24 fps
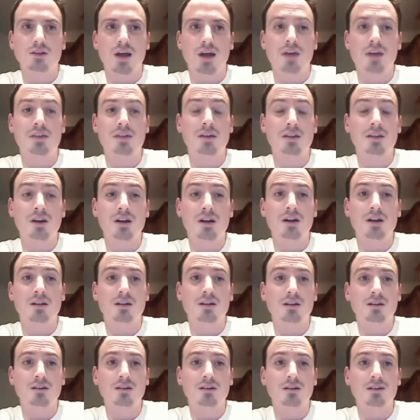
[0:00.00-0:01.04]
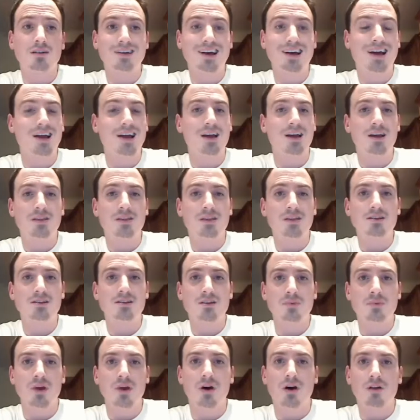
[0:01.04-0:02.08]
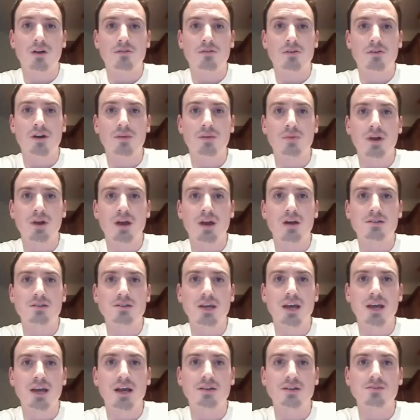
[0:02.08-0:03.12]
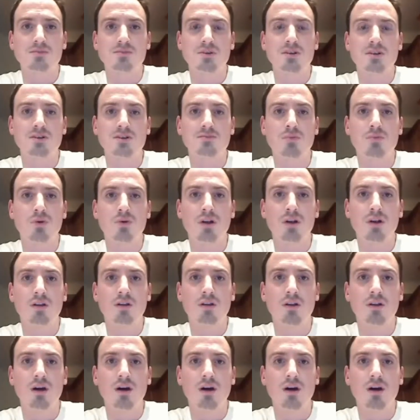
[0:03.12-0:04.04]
I think it's going to be hard for anybody else to catch them at this point.